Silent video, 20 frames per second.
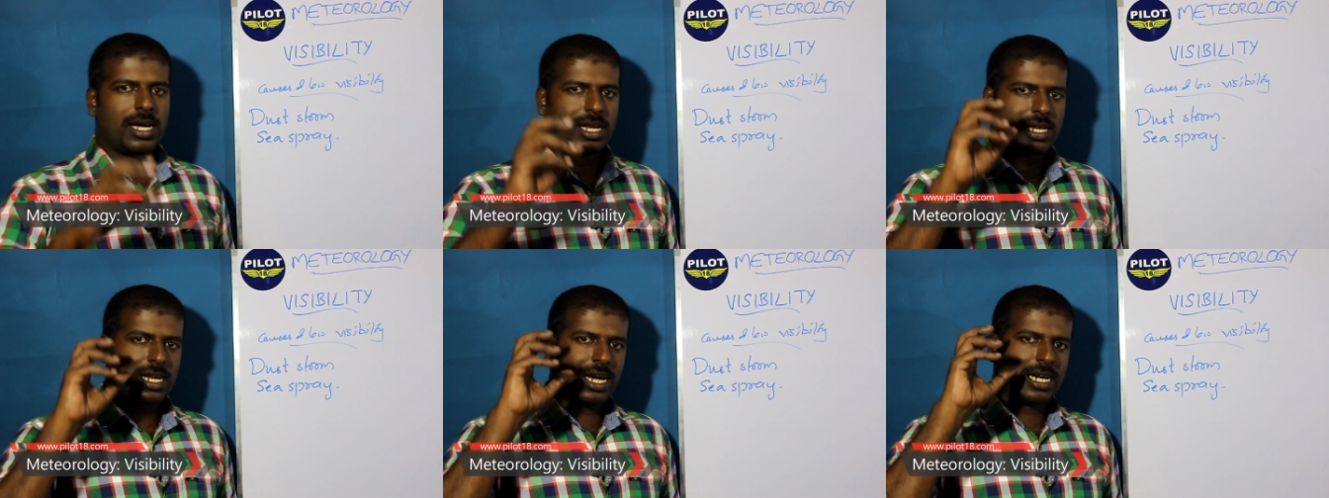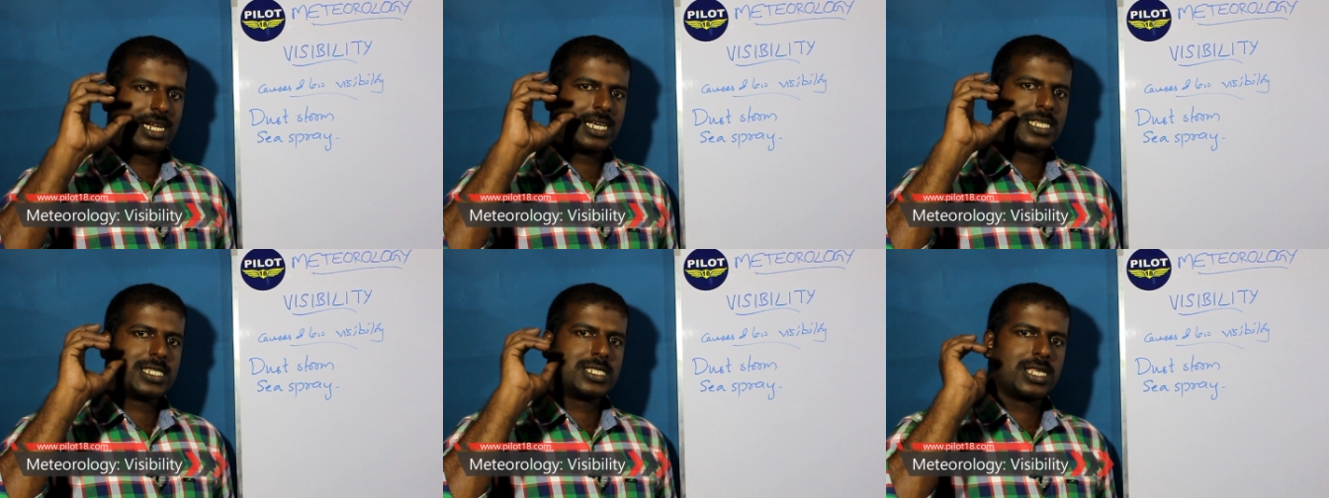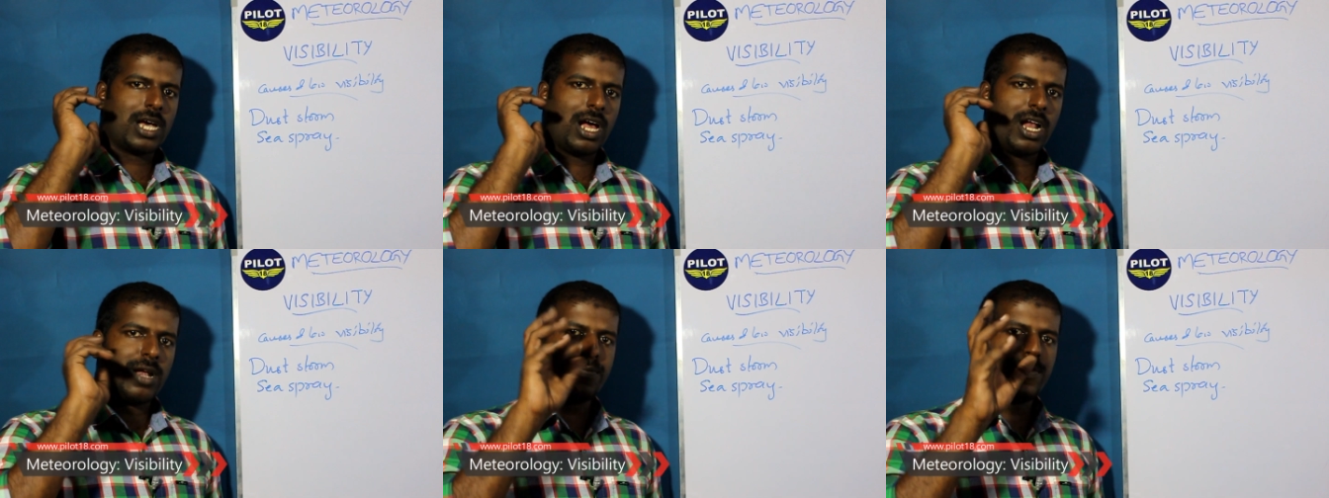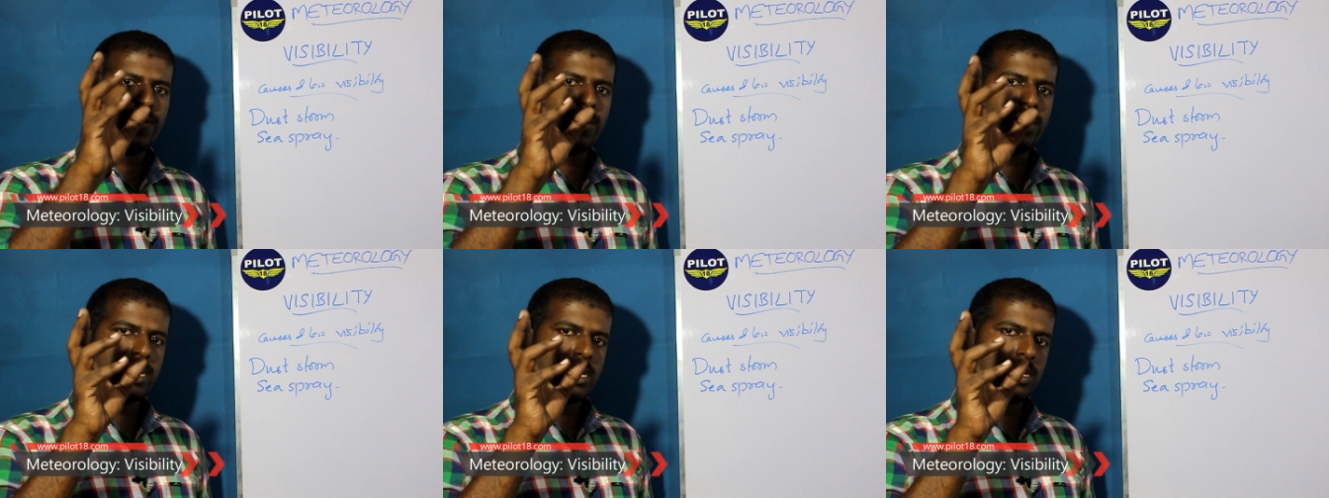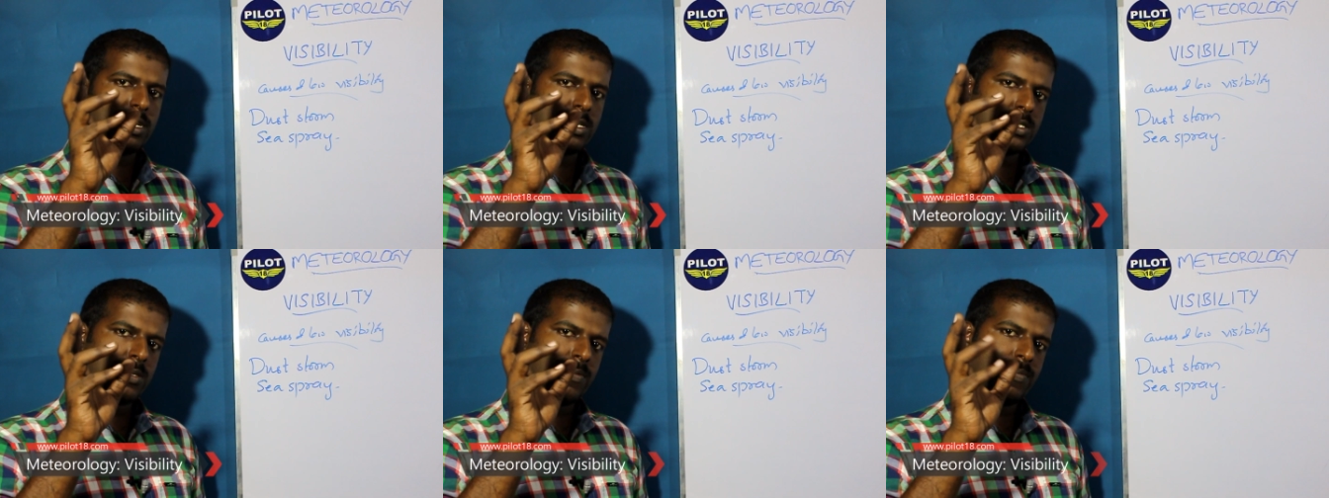it contains salt
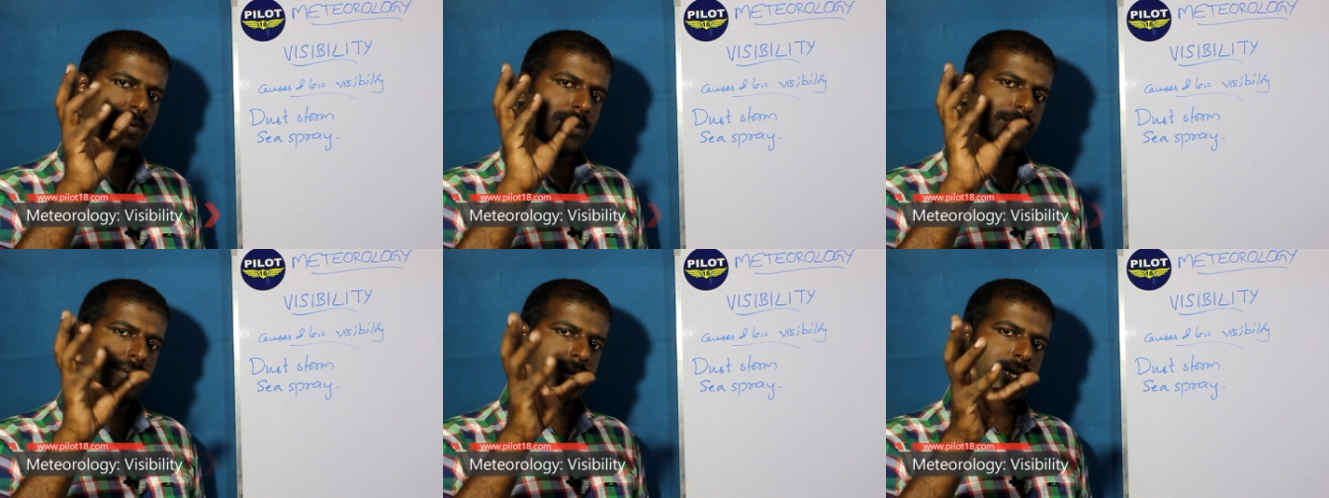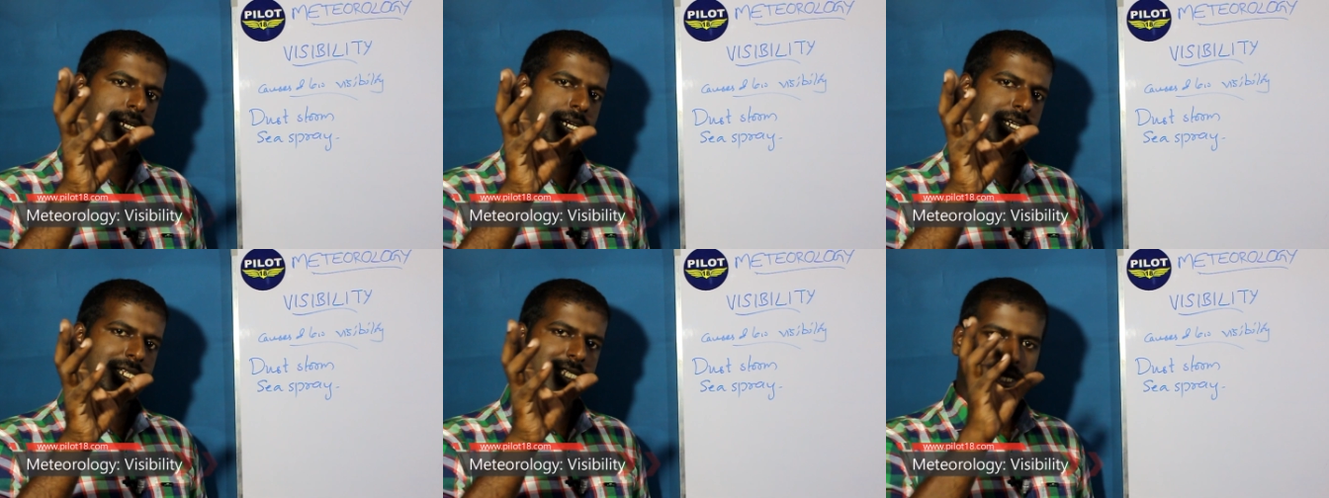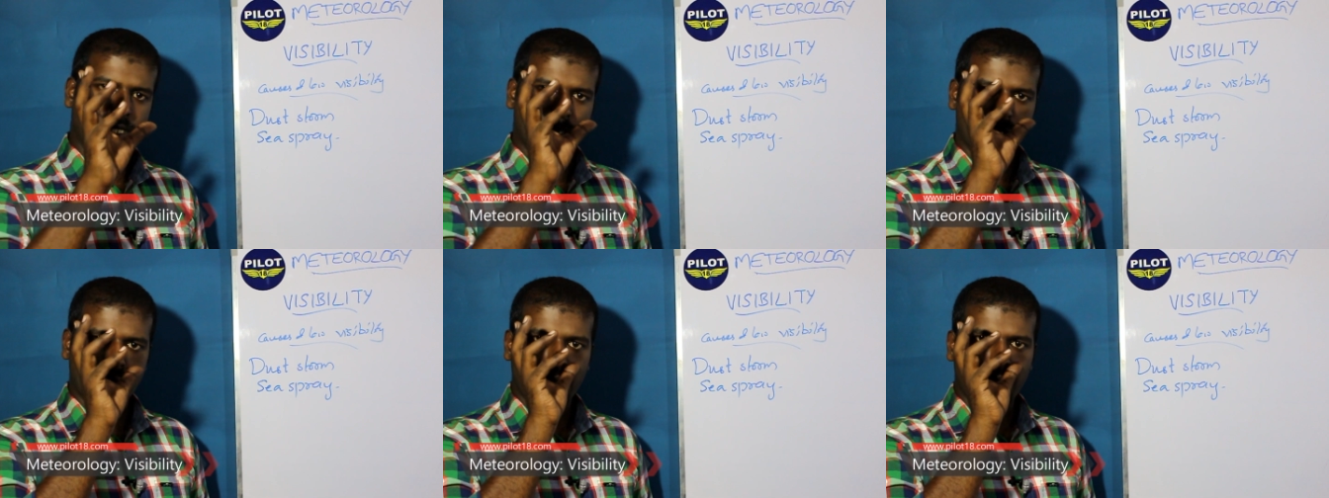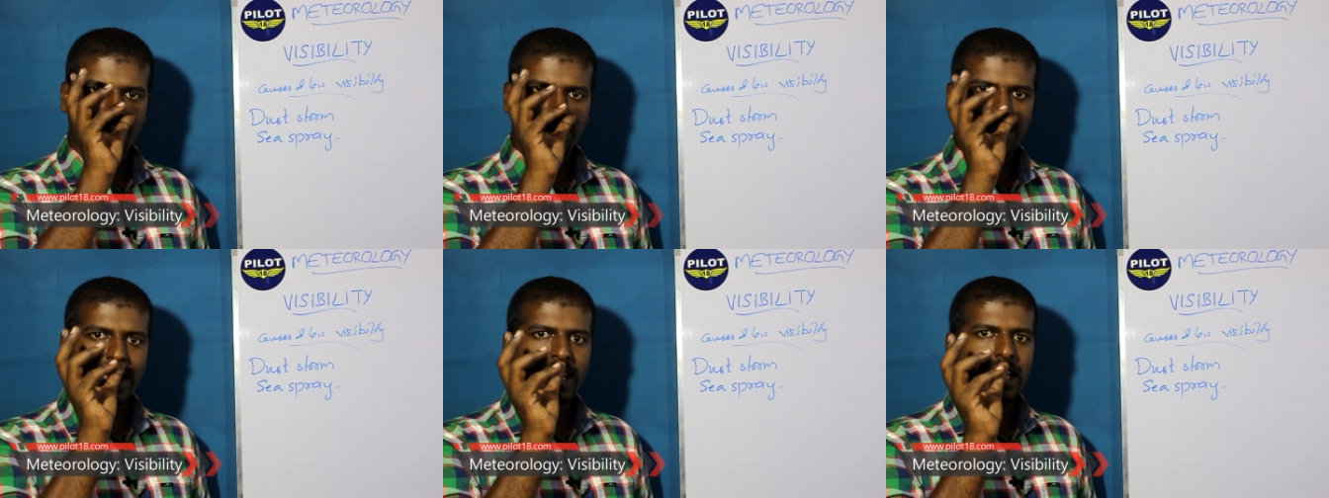particles, particles also.